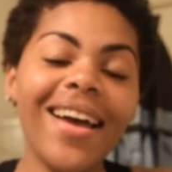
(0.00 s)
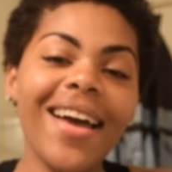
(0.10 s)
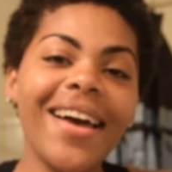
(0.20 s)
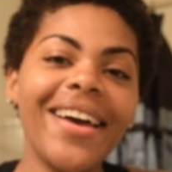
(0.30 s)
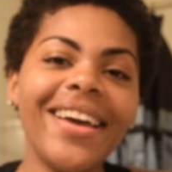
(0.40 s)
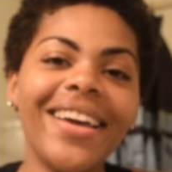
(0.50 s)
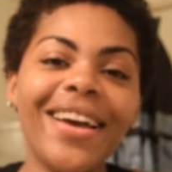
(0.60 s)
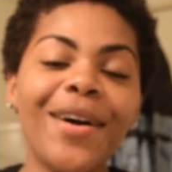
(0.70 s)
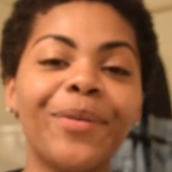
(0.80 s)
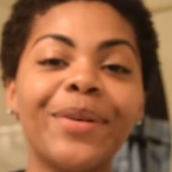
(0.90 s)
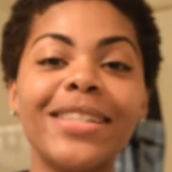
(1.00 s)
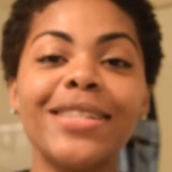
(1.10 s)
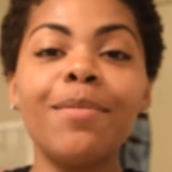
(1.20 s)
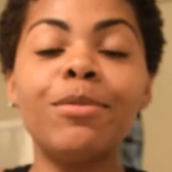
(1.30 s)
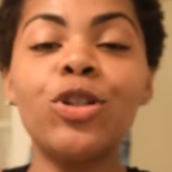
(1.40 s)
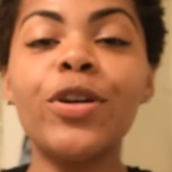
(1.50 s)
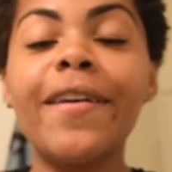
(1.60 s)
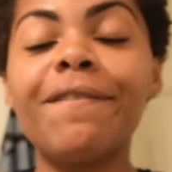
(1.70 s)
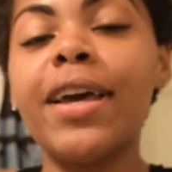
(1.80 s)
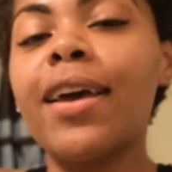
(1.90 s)
Hey, what's up,
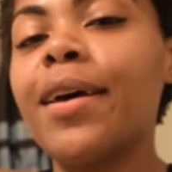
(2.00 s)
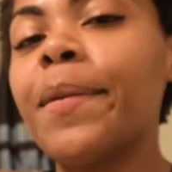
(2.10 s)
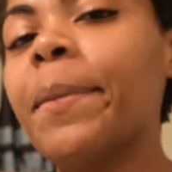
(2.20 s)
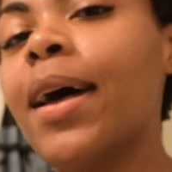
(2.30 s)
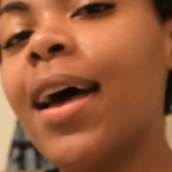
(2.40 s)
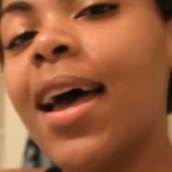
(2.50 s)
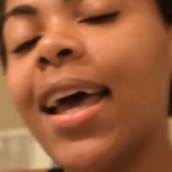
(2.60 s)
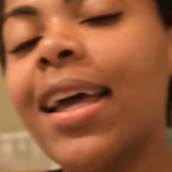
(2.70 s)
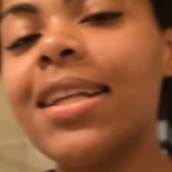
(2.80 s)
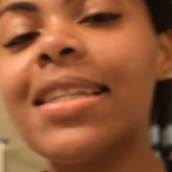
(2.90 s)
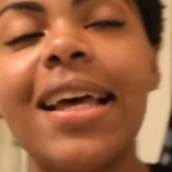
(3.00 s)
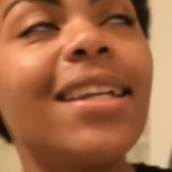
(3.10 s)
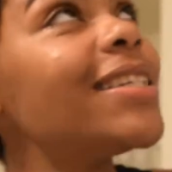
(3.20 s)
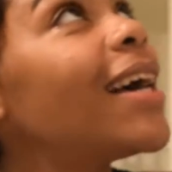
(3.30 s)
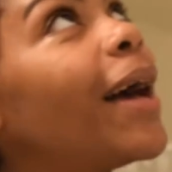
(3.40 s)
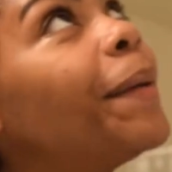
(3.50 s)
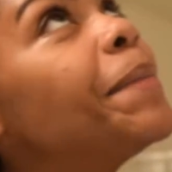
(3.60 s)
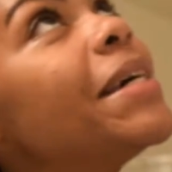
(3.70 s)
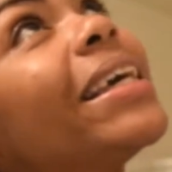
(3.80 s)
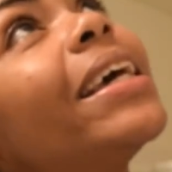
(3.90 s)
Shrink Fam? It is that time
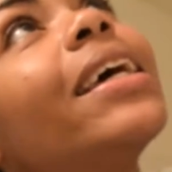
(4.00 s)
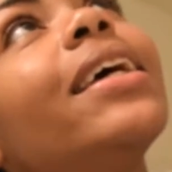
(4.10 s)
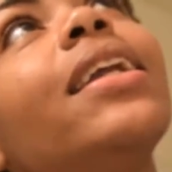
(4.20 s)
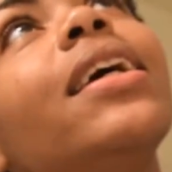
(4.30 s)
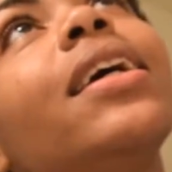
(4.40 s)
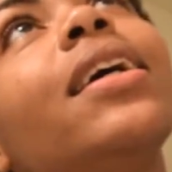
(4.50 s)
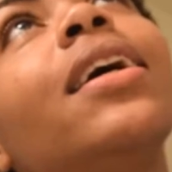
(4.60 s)
again.